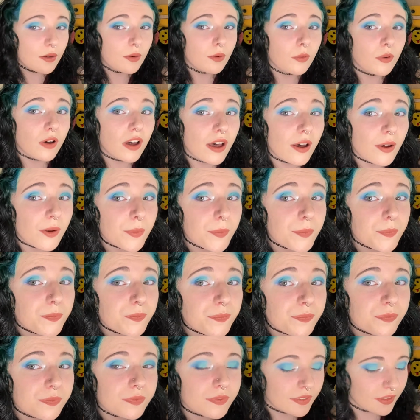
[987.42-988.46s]
Wow,
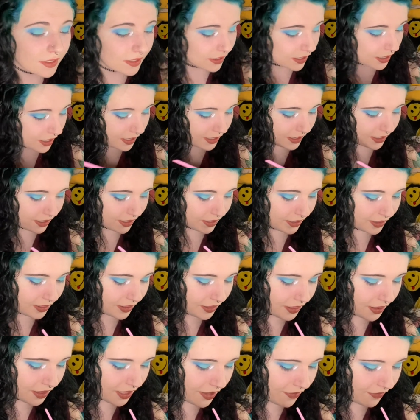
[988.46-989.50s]
I
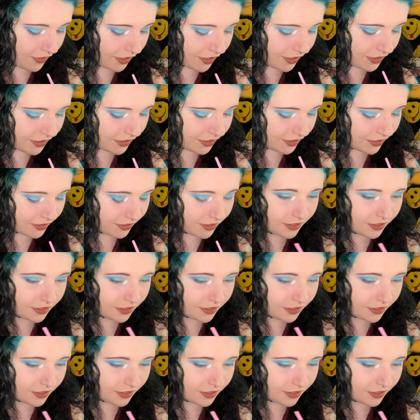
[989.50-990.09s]
love it.